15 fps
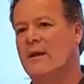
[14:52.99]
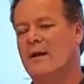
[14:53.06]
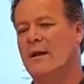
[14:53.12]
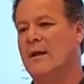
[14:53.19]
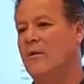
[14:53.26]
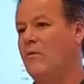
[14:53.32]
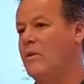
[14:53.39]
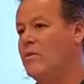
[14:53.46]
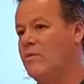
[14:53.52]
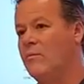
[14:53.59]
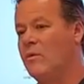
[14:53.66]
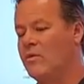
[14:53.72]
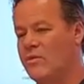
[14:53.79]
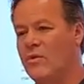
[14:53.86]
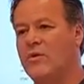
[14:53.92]

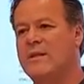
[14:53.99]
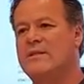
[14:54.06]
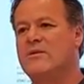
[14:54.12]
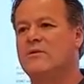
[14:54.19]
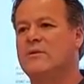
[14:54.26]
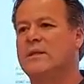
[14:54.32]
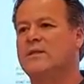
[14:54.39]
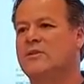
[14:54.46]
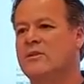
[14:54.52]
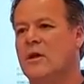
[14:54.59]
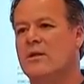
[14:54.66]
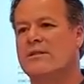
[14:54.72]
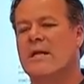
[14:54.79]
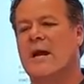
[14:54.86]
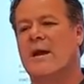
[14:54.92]
with 32-inch
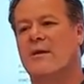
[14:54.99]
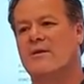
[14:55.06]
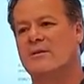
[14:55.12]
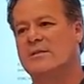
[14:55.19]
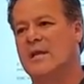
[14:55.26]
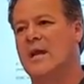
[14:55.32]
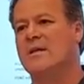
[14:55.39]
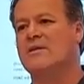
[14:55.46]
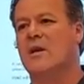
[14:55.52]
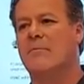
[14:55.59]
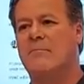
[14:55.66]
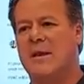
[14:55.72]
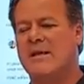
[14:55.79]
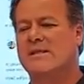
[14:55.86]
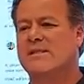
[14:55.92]
tall tires as our
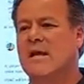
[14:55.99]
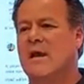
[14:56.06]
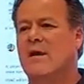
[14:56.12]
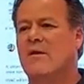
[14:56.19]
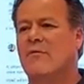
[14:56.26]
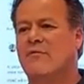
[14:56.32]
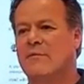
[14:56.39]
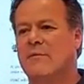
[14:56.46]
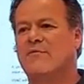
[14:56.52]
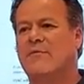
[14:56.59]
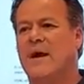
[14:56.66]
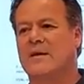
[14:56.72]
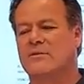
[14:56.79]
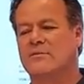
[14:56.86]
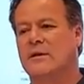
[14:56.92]
base tire from the
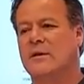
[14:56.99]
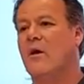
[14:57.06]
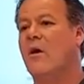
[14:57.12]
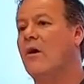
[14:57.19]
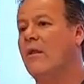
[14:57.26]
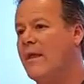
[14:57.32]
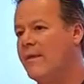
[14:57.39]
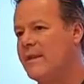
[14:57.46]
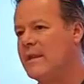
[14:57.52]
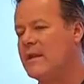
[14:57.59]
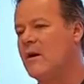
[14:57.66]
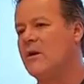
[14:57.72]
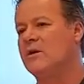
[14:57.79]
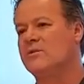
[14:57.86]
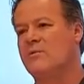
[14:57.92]
factory. And all LE
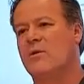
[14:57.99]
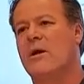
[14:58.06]
cars will